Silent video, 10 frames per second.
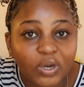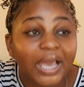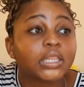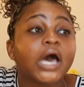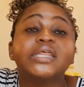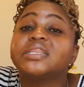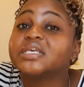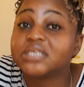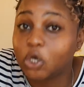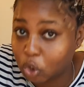Like the other
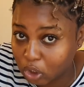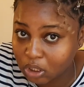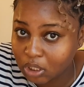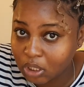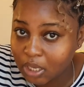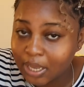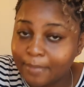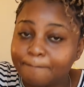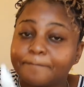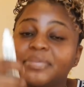things are good,
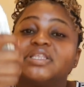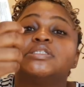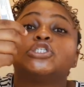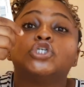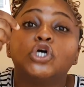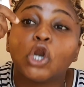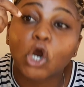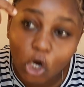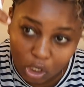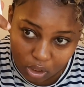but this is gooder.